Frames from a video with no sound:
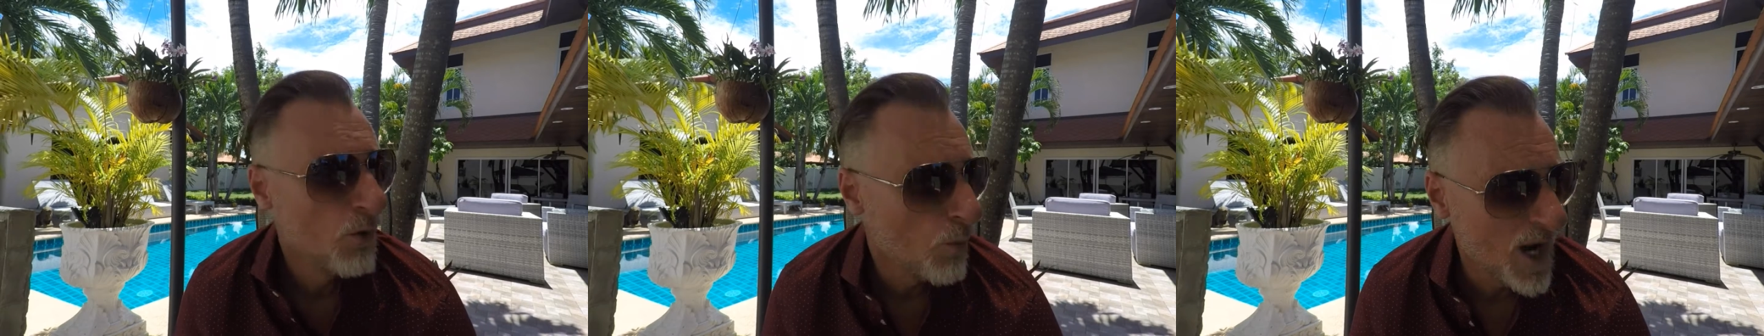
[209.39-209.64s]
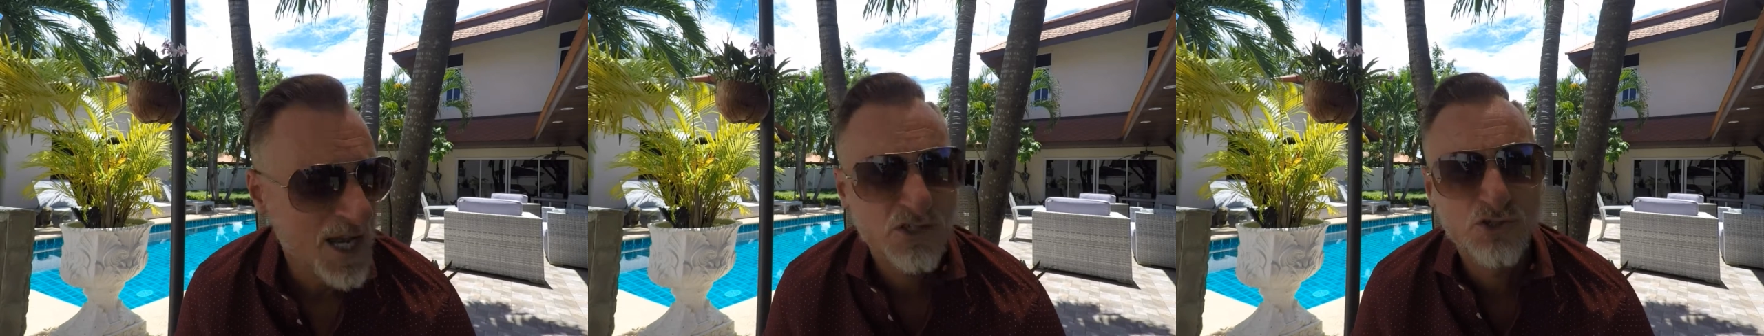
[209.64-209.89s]

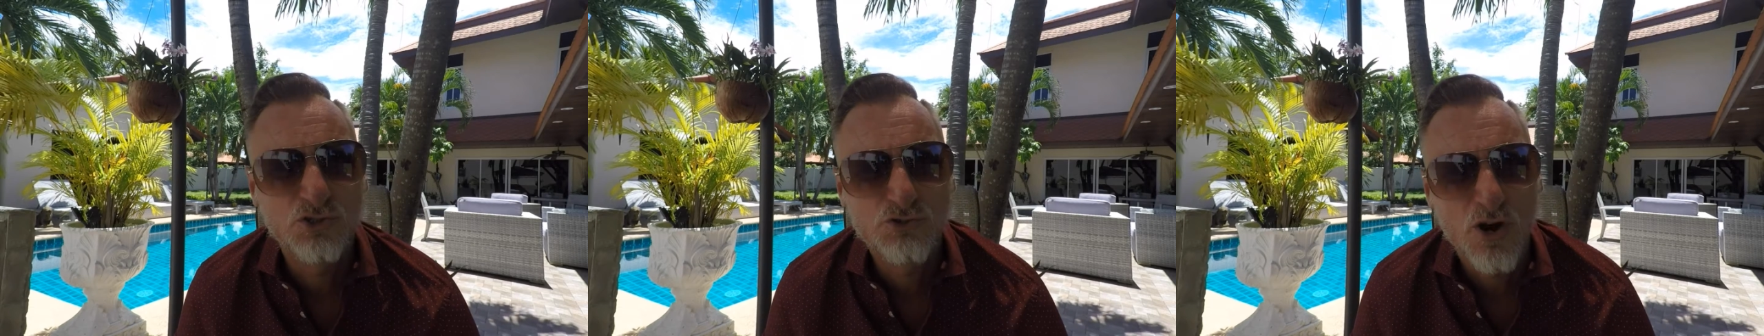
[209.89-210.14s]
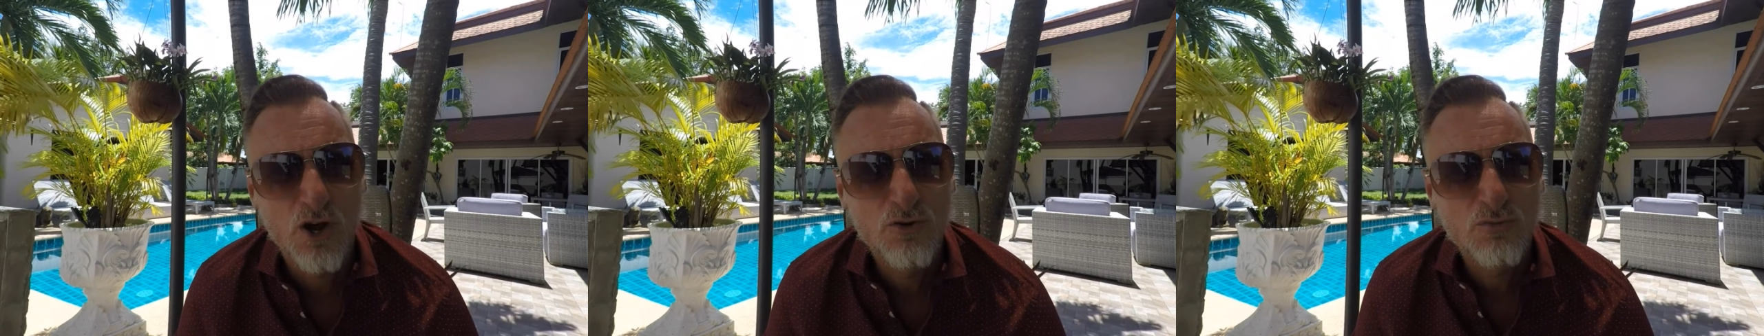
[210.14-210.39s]
where's the
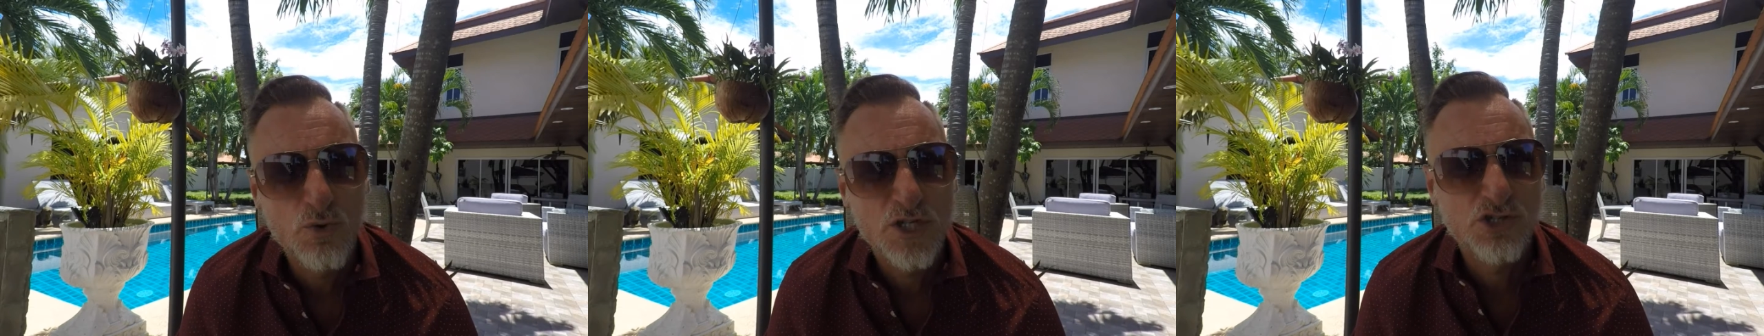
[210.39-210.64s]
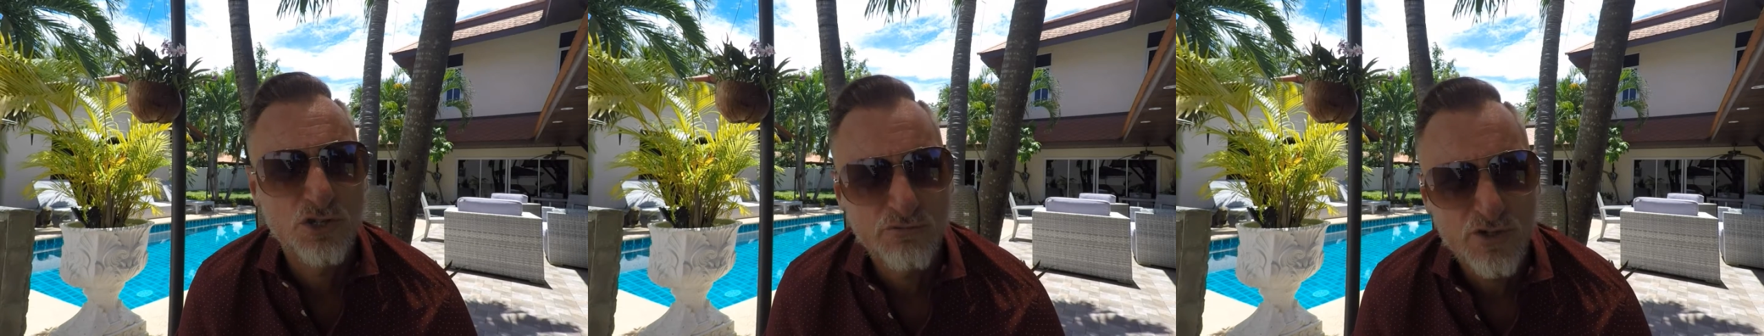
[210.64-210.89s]
drone we
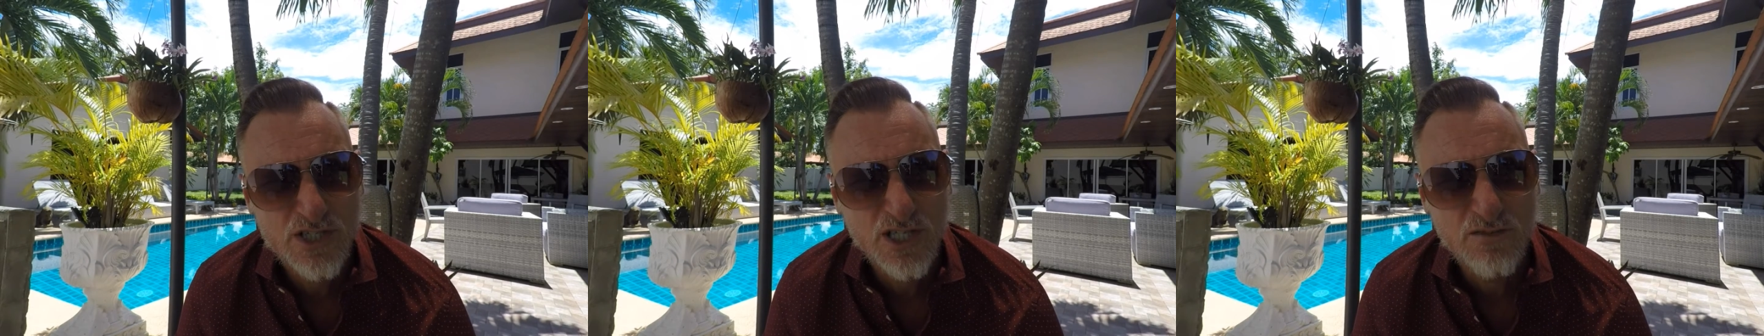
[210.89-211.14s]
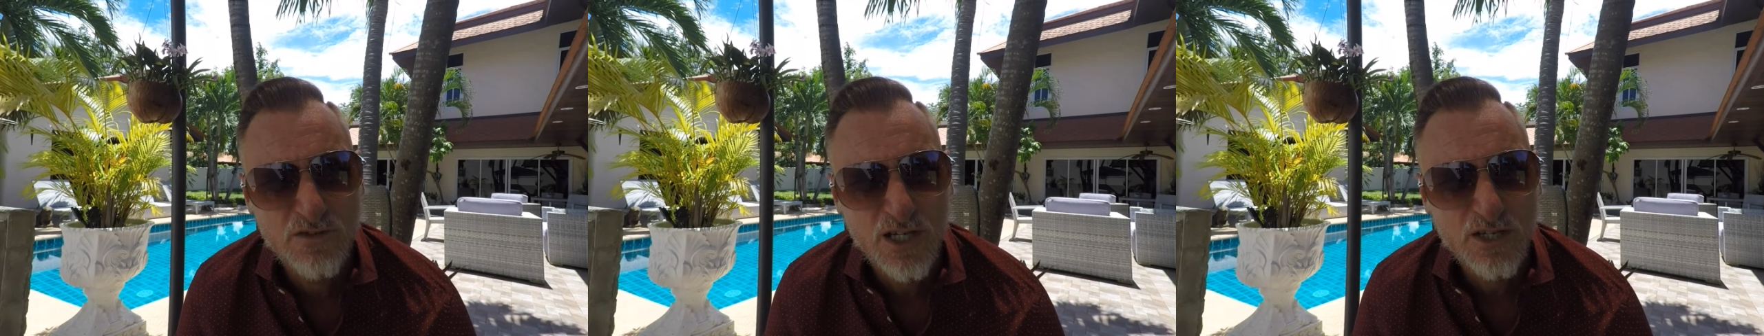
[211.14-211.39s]
should have
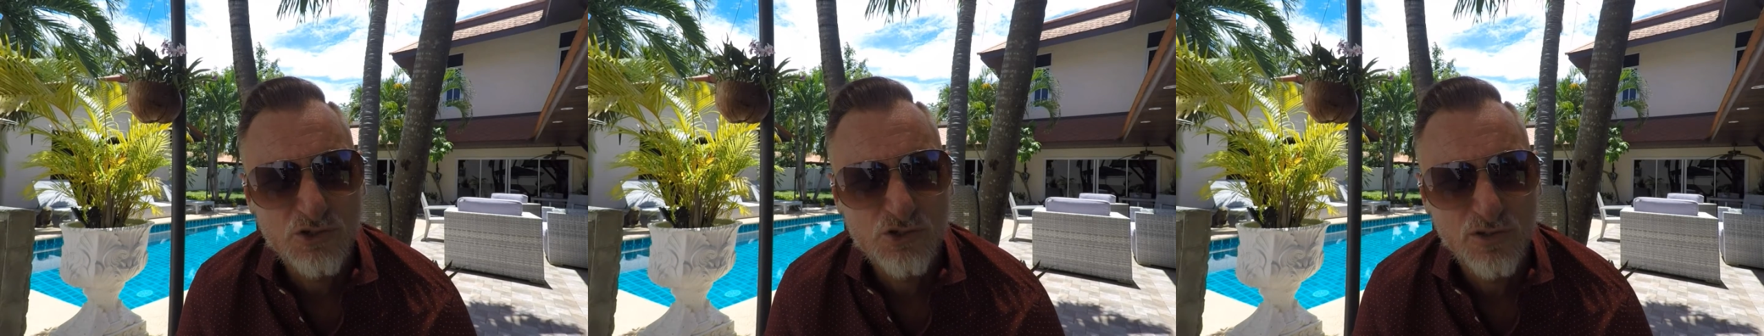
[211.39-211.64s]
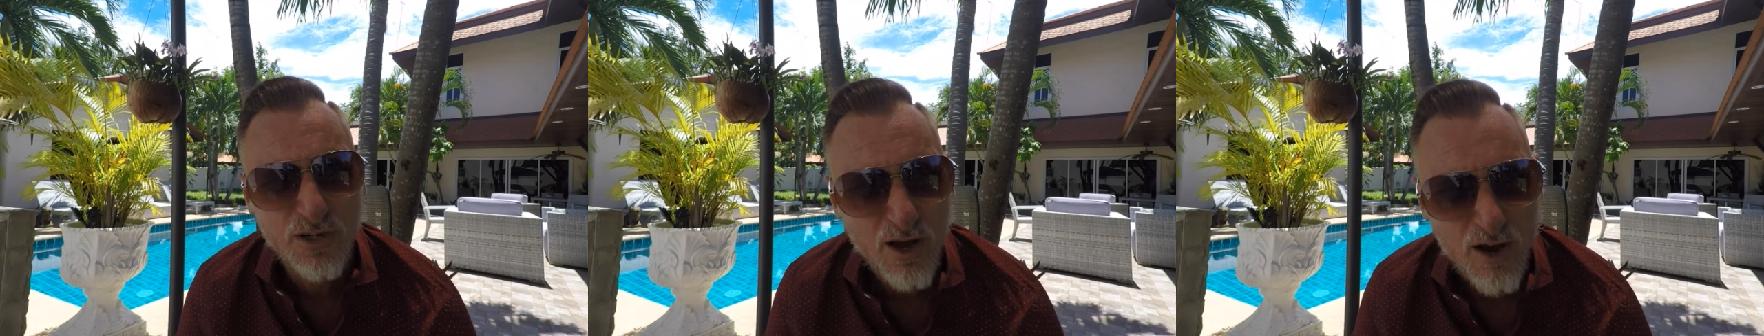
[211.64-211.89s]
received it in
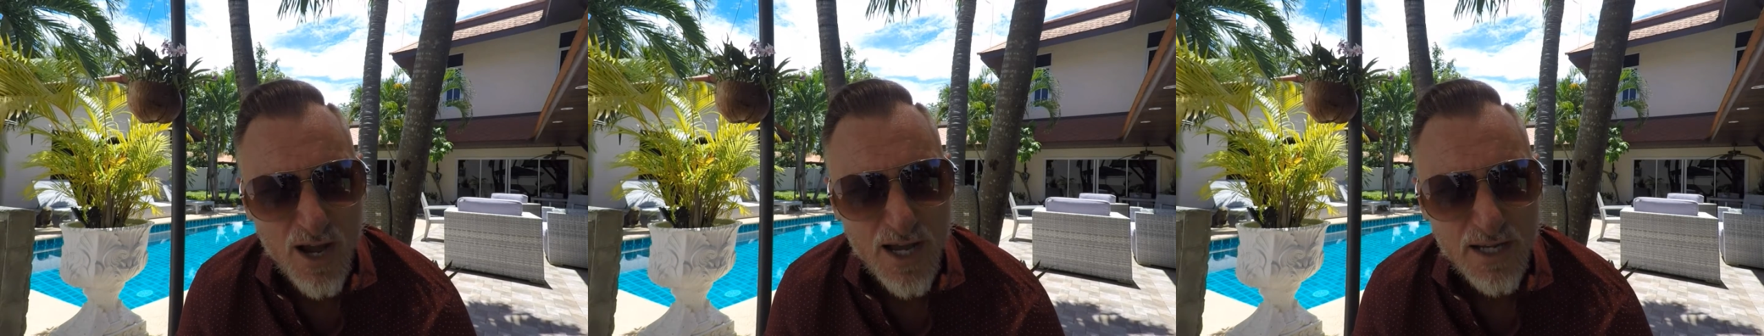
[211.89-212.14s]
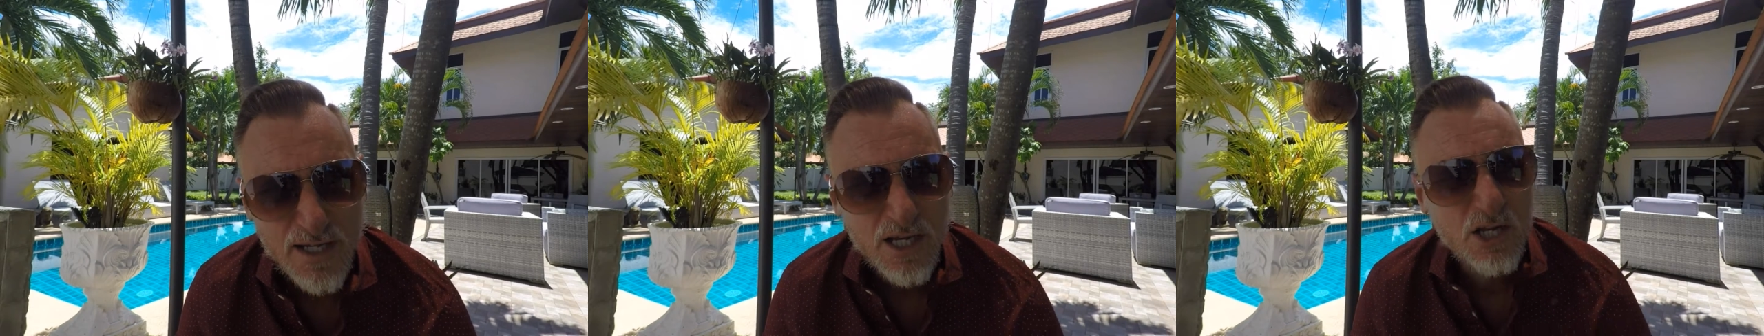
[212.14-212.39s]
july